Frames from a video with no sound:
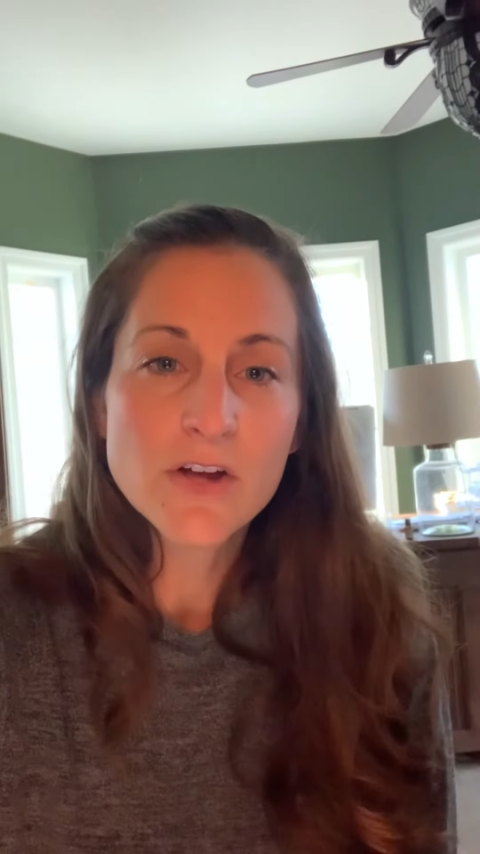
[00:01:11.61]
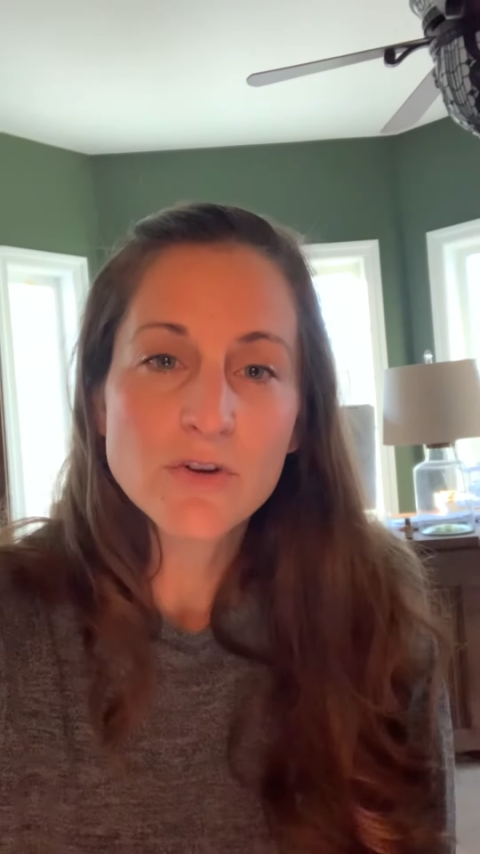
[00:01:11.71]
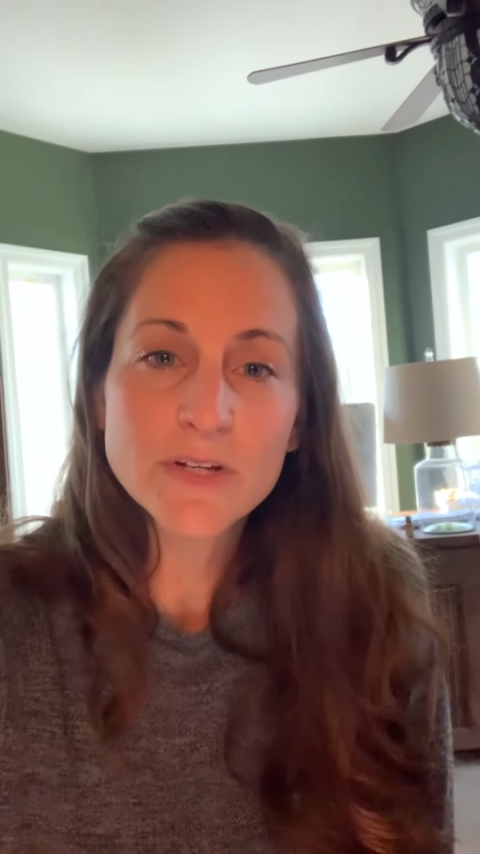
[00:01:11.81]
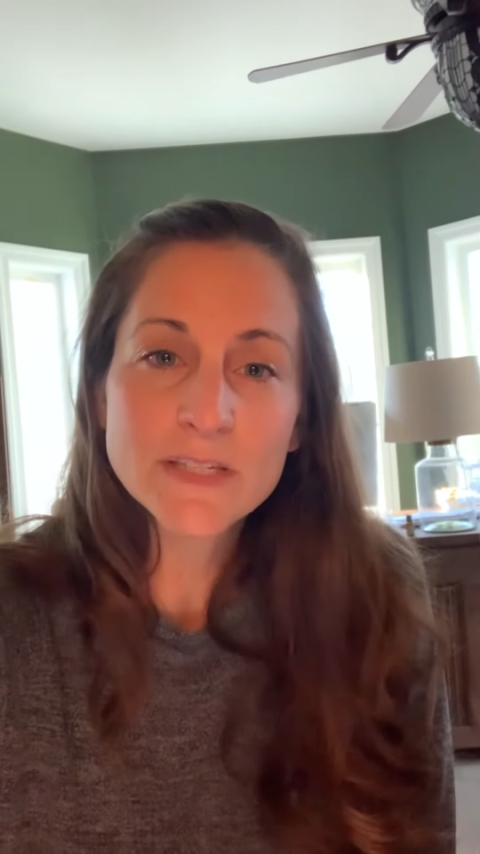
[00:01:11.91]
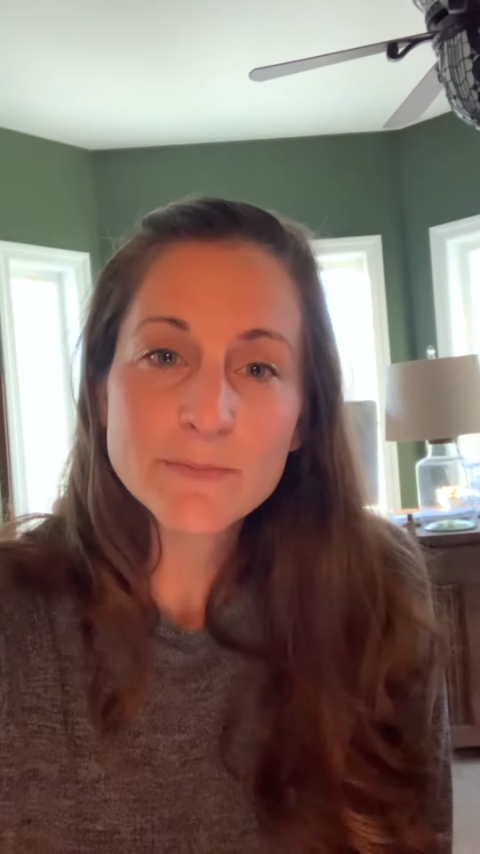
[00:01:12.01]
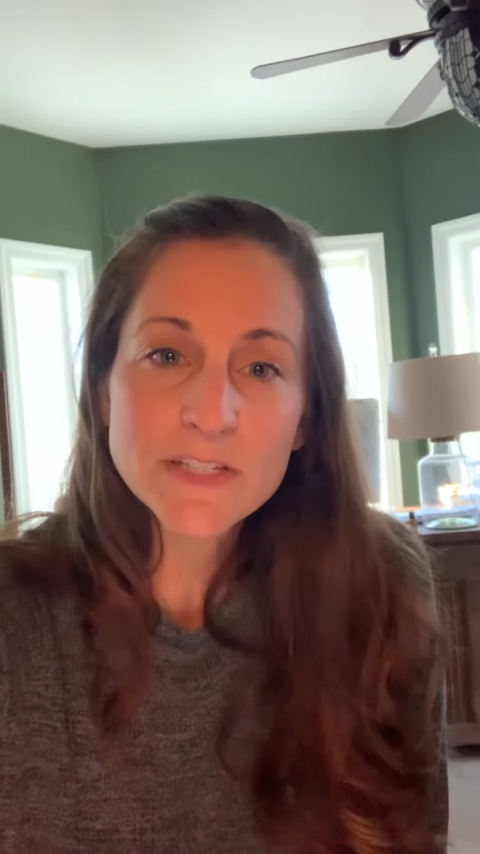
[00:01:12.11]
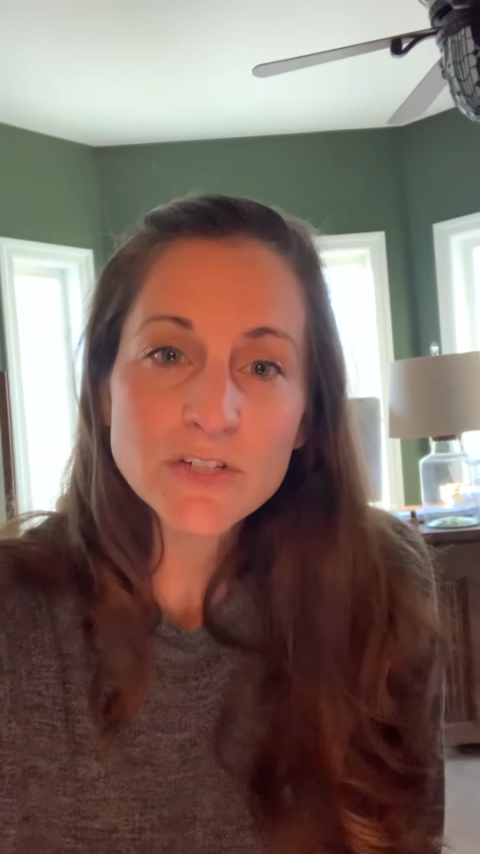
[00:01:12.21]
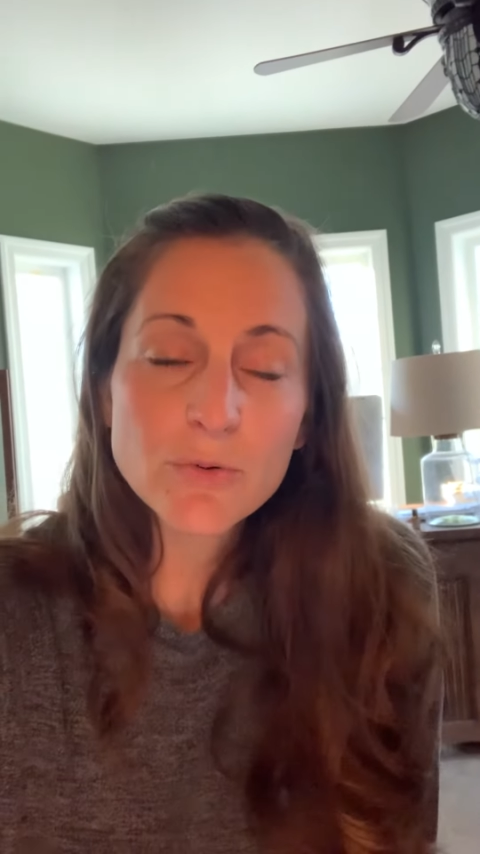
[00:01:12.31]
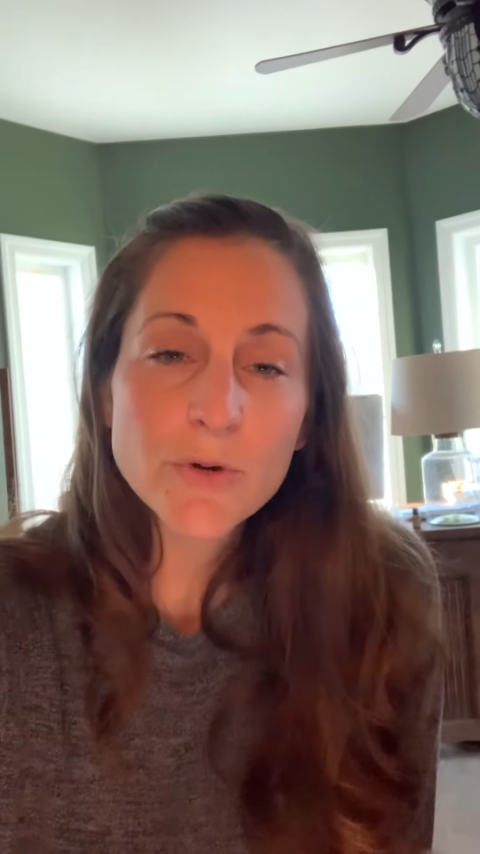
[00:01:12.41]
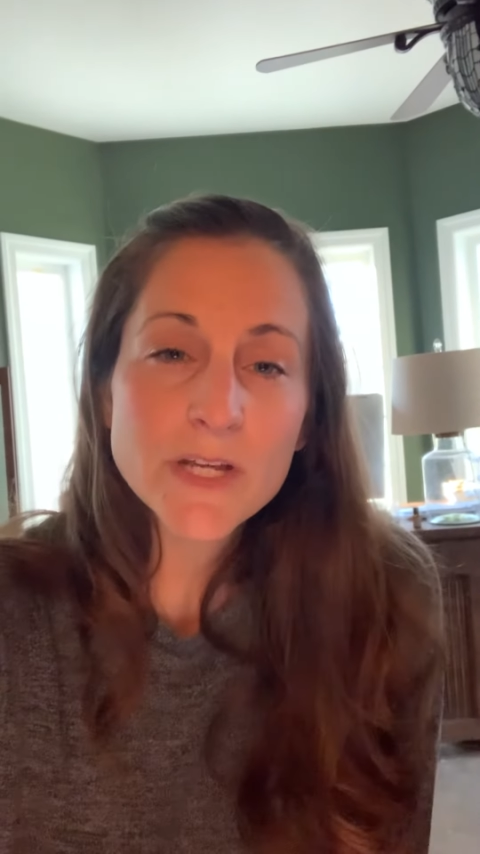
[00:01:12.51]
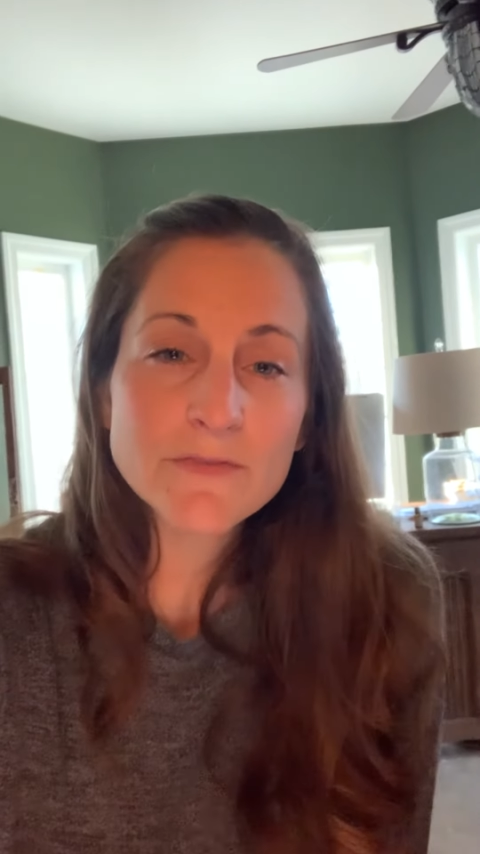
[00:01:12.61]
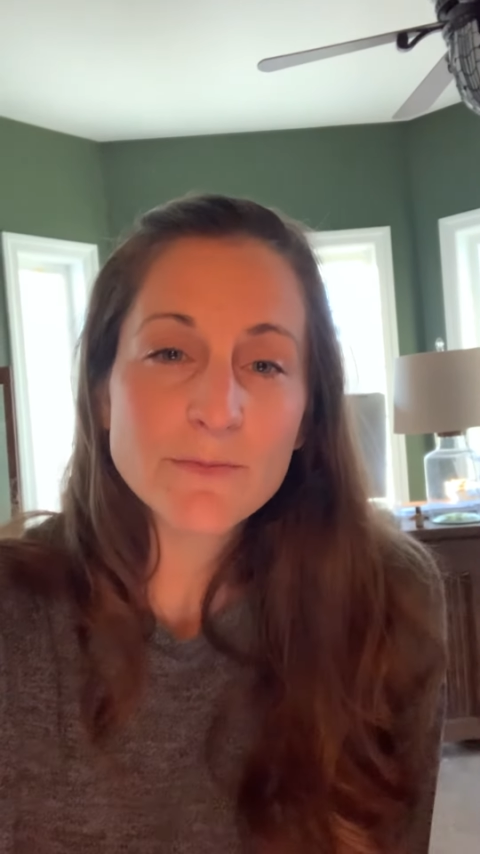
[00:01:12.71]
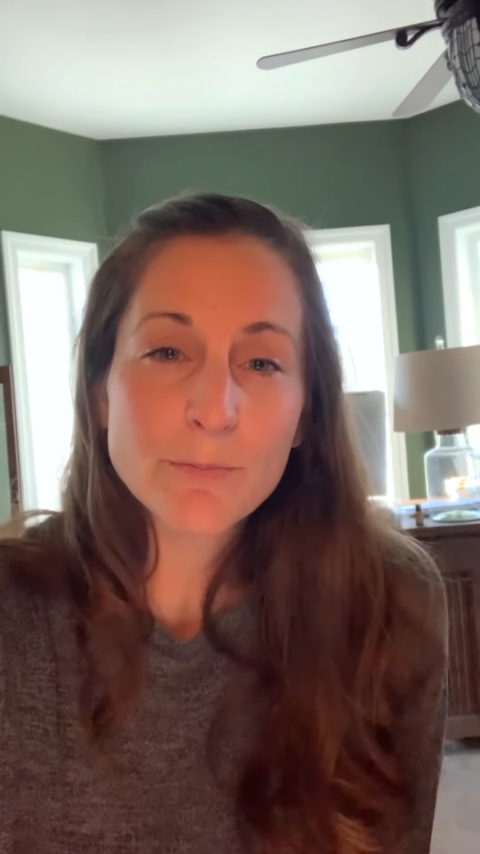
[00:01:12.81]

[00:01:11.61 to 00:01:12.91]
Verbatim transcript: Christmas toys,